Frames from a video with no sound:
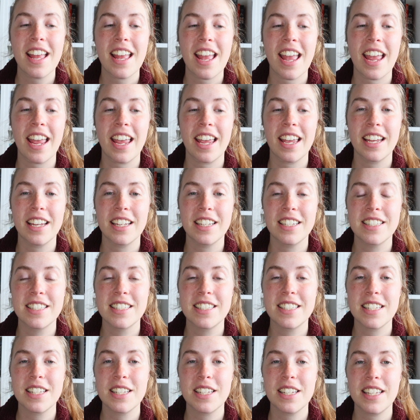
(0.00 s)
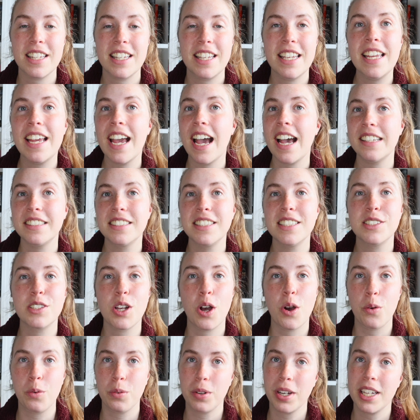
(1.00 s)
And he has his
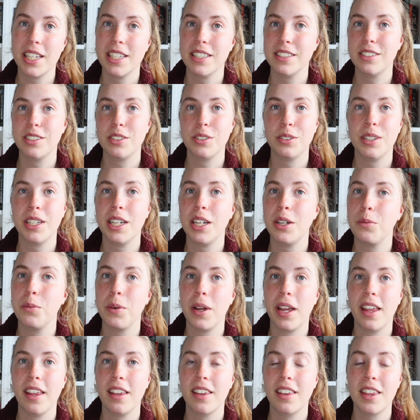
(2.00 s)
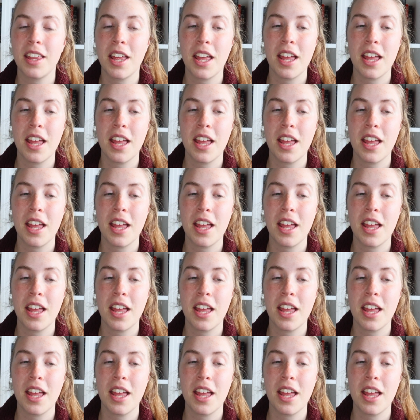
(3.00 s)
own history with